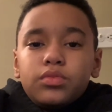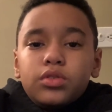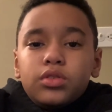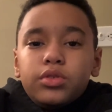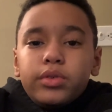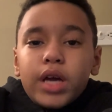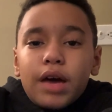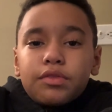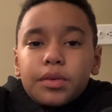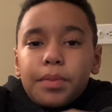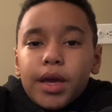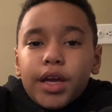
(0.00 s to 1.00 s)
you have
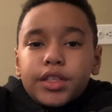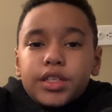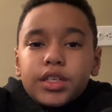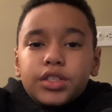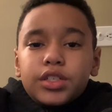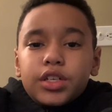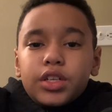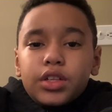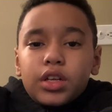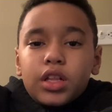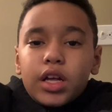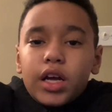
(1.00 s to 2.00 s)
to pay attention in the
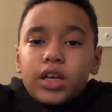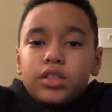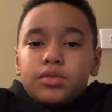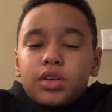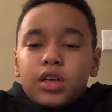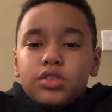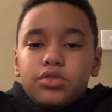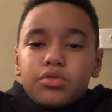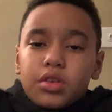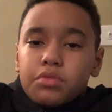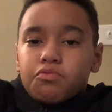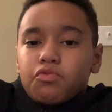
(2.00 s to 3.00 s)
class, because you
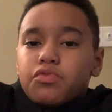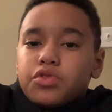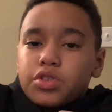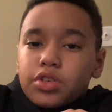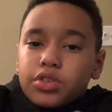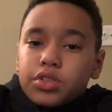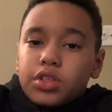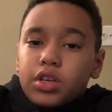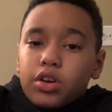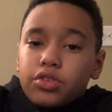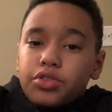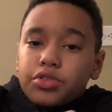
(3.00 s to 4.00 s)
can seriously
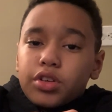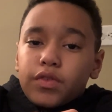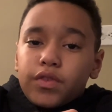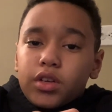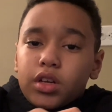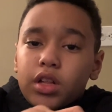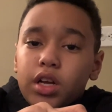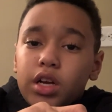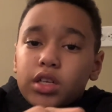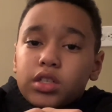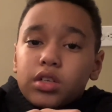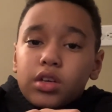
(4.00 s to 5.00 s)
hurt yourself in the
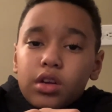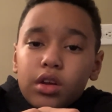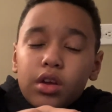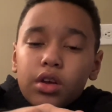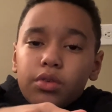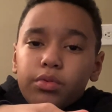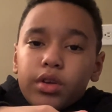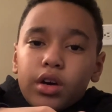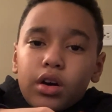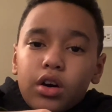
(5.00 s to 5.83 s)
class. And